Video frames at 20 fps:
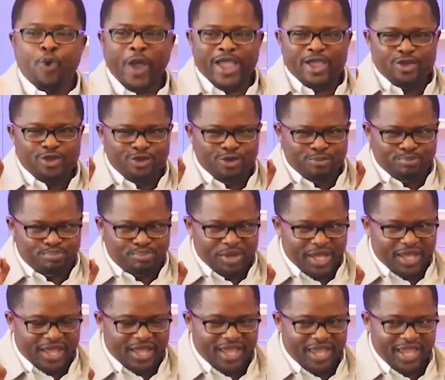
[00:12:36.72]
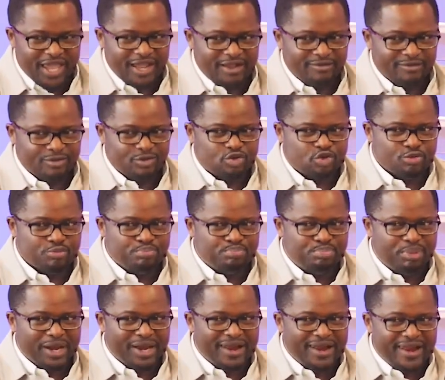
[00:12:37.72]
When you begin to
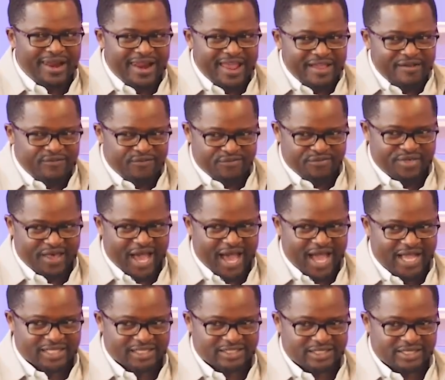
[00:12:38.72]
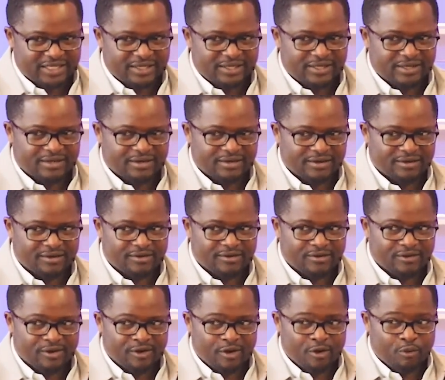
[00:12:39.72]
believe that,
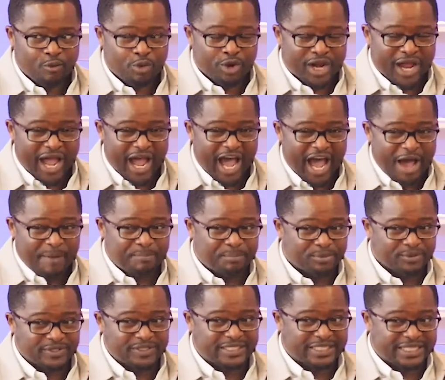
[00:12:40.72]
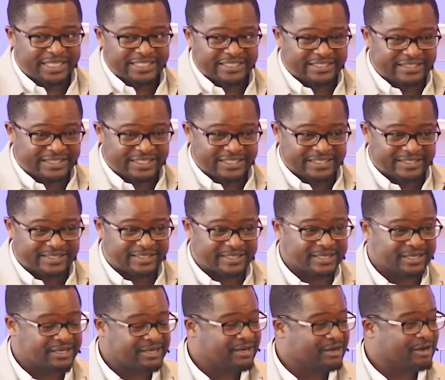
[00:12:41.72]
what happens is
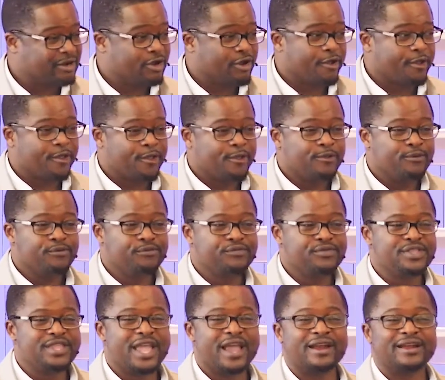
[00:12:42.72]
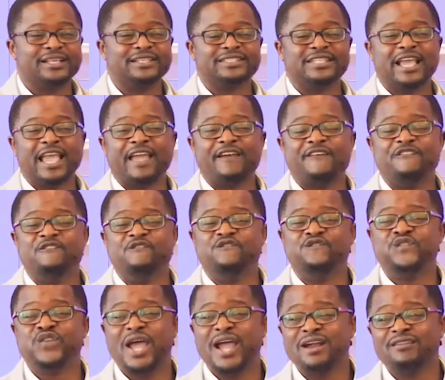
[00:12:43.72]
this. There is a
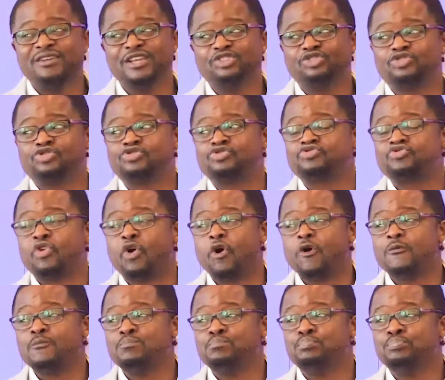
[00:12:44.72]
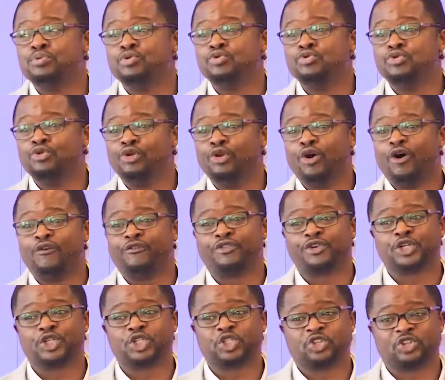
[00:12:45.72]
very strong pool
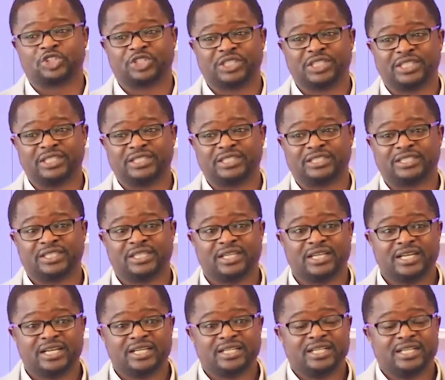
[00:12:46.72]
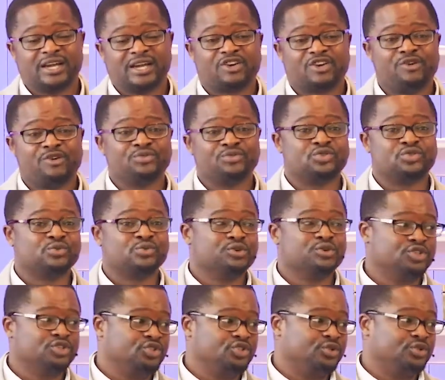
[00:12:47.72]
of resources that comes
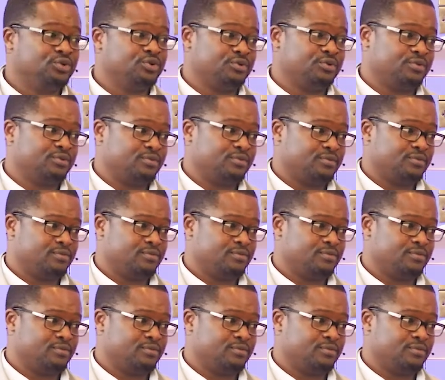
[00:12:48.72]
towards you.